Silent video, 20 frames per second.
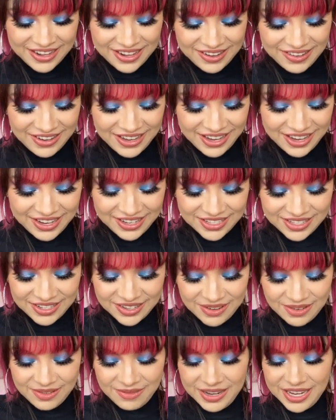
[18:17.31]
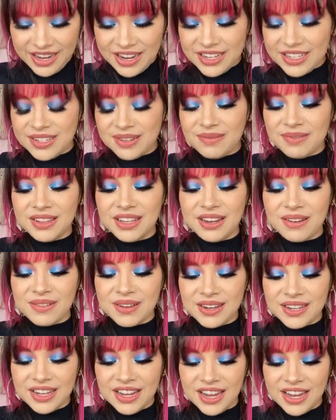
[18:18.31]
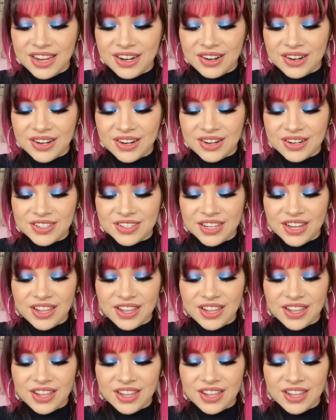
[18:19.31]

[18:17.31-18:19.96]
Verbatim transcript: Okay, so we got some liquid liners.